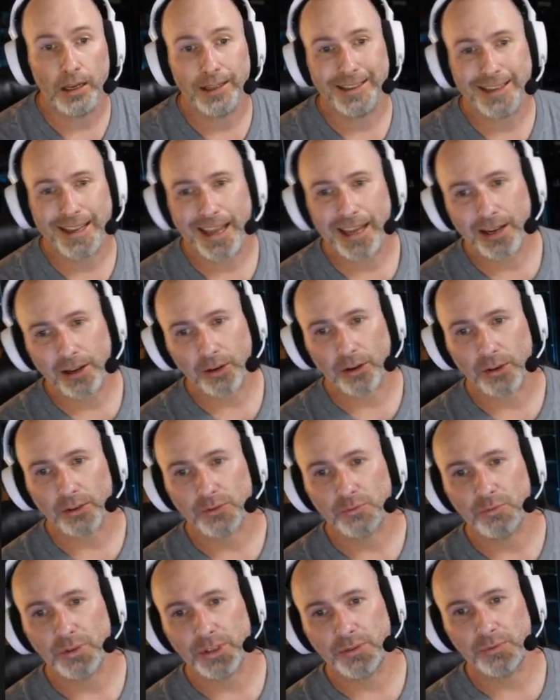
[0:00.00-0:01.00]

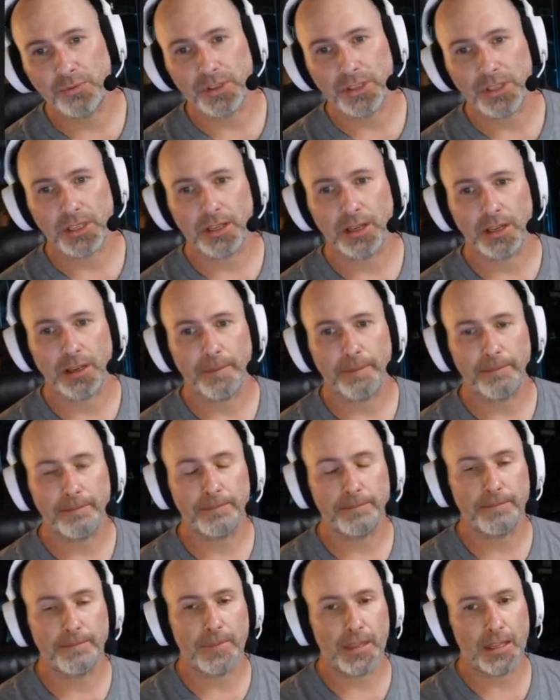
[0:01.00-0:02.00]
Catacross, which was,
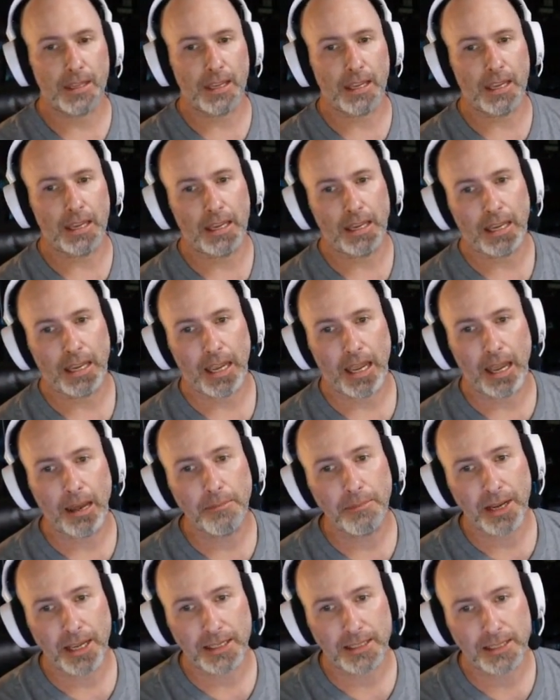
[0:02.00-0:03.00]

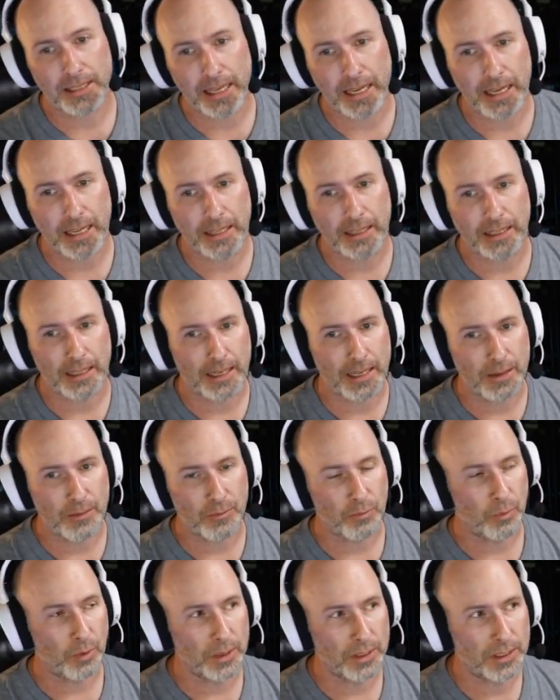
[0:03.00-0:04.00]
I'm not saying that he
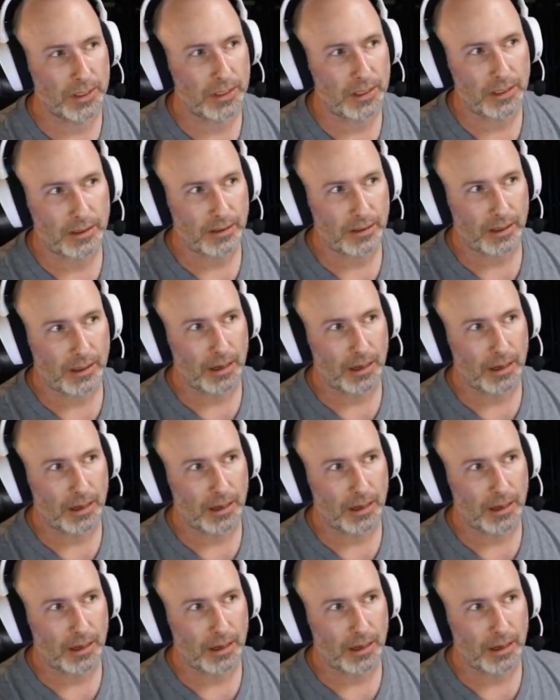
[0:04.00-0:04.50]
wasn't